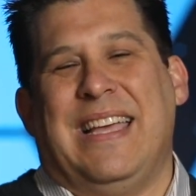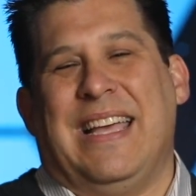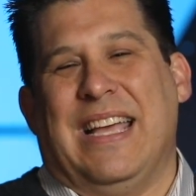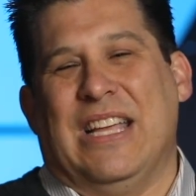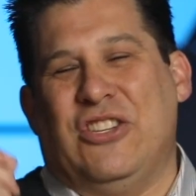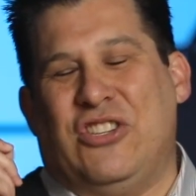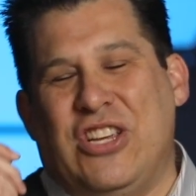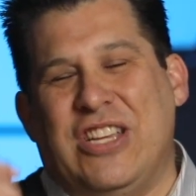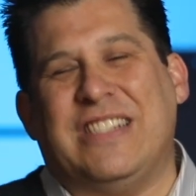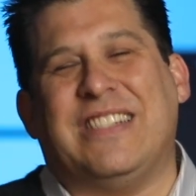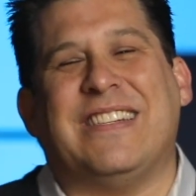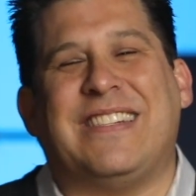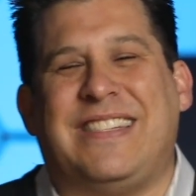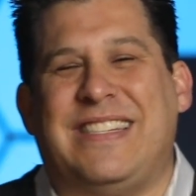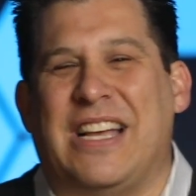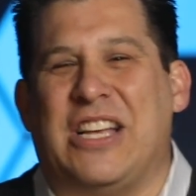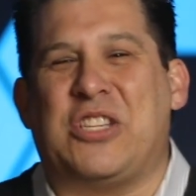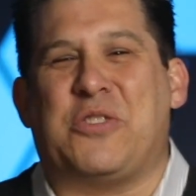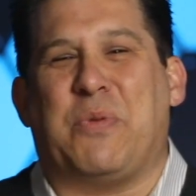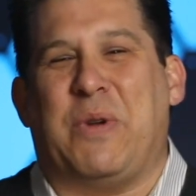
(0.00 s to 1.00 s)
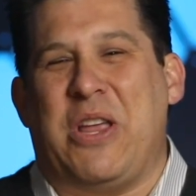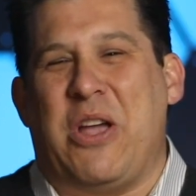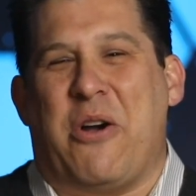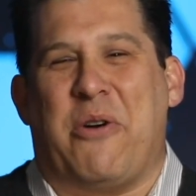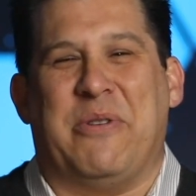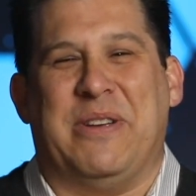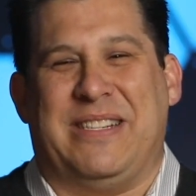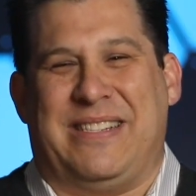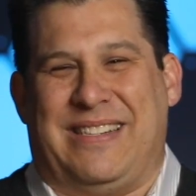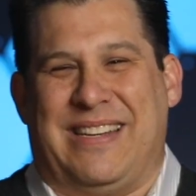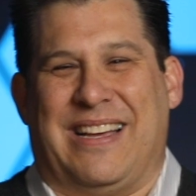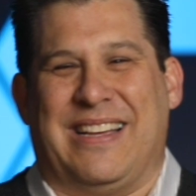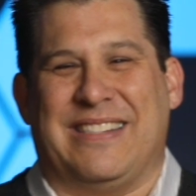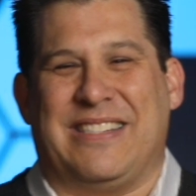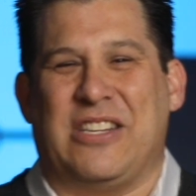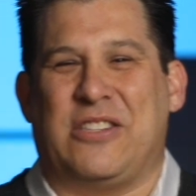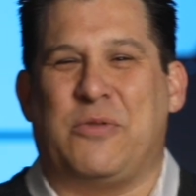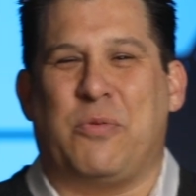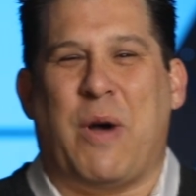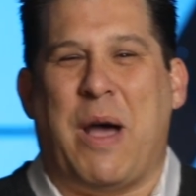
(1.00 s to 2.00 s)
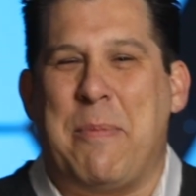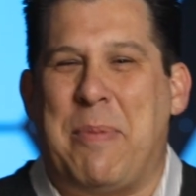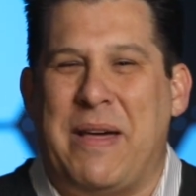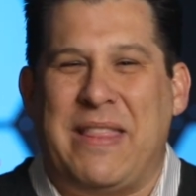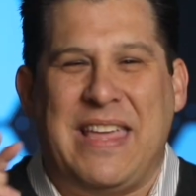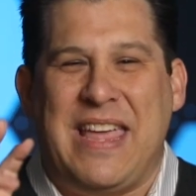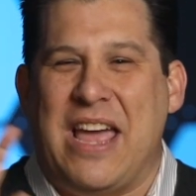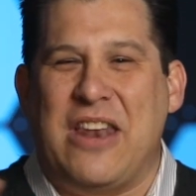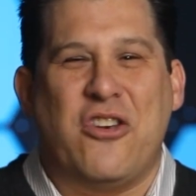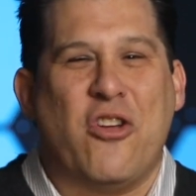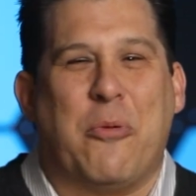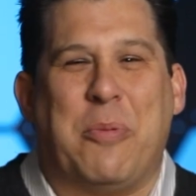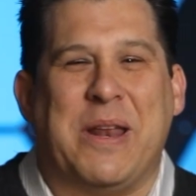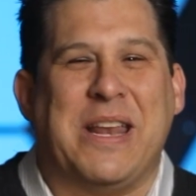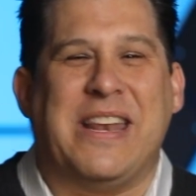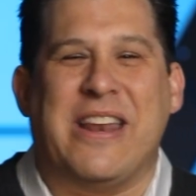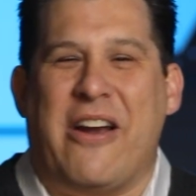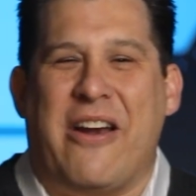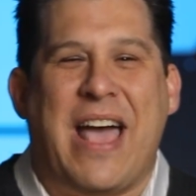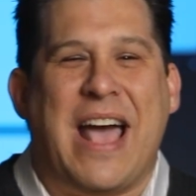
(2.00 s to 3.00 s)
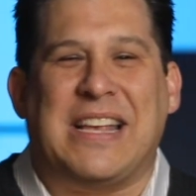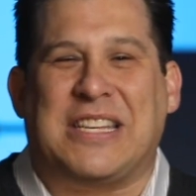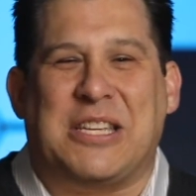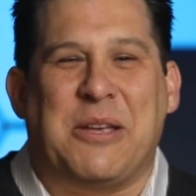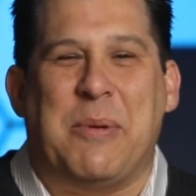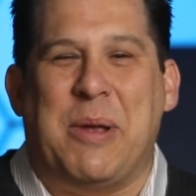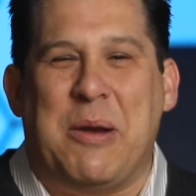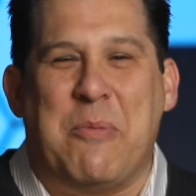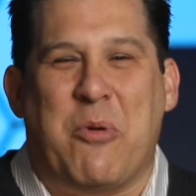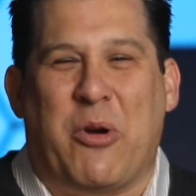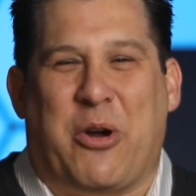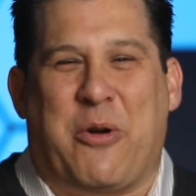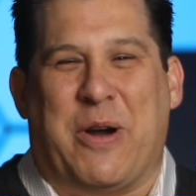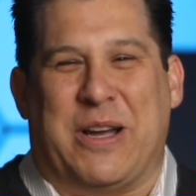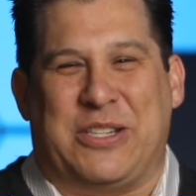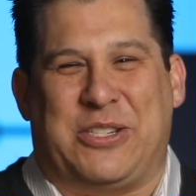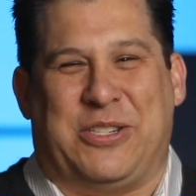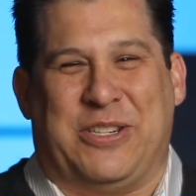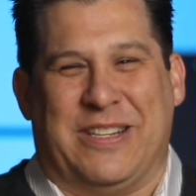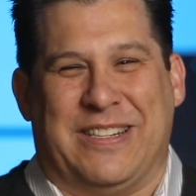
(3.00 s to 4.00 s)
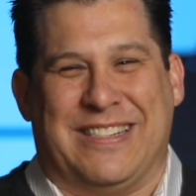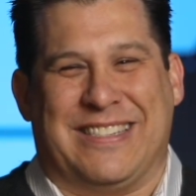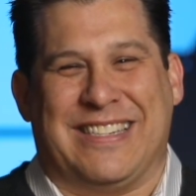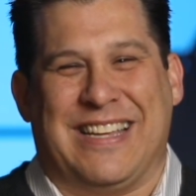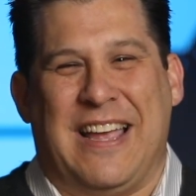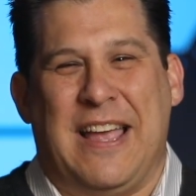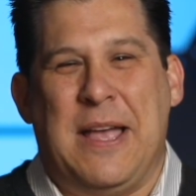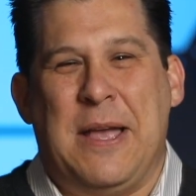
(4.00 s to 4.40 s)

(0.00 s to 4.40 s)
And Jesus does what he always does. It's why by the end, nobody dared ask him any more questions.